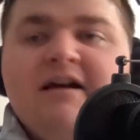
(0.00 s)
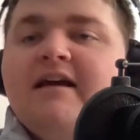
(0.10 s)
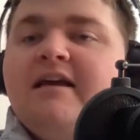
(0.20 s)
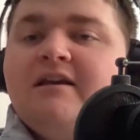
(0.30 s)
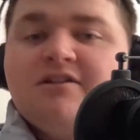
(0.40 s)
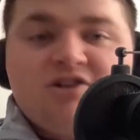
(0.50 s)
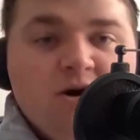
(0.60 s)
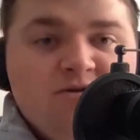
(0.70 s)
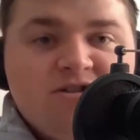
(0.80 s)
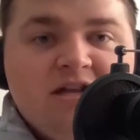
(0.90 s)
he's
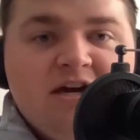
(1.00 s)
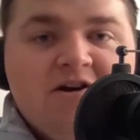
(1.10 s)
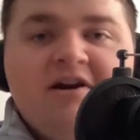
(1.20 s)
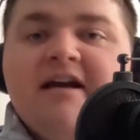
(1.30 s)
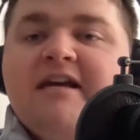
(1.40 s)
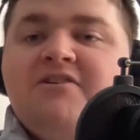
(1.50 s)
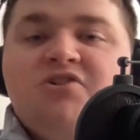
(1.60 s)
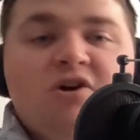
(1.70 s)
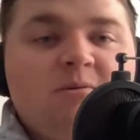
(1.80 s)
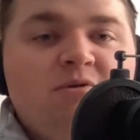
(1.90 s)
coached there, he
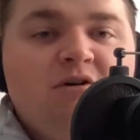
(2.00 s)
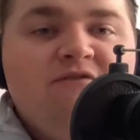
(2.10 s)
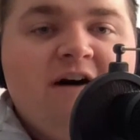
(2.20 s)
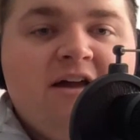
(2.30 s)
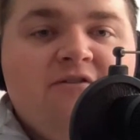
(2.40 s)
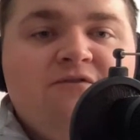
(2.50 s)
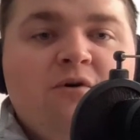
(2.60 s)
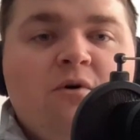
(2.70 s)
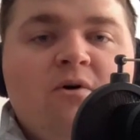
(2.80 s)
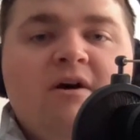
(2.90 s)
took him to a Final
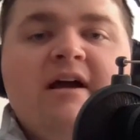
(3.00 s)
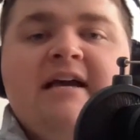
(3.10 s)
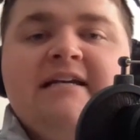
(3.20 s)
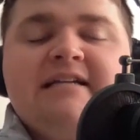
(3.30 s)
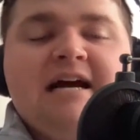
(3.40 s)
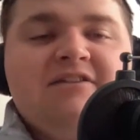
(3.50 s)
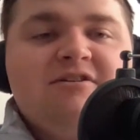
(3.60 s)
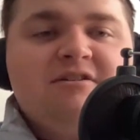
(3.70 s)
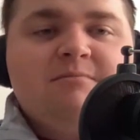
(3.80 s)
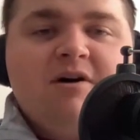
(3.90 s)
Four, he's had
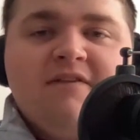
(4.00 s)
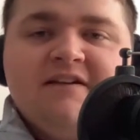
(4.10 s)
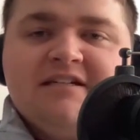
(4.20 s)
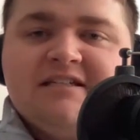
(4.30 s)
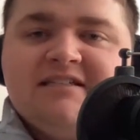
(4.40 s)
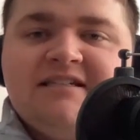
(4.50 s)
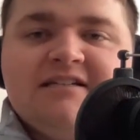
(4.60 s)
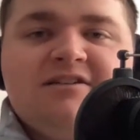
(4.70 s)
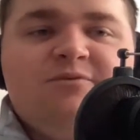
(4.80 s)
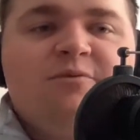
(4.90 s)
them on this
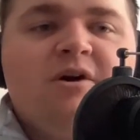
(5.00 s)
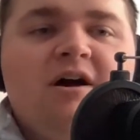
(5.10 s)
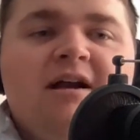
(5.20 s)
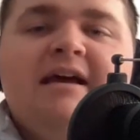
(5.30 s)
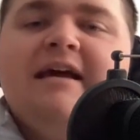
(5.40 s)
consistent run,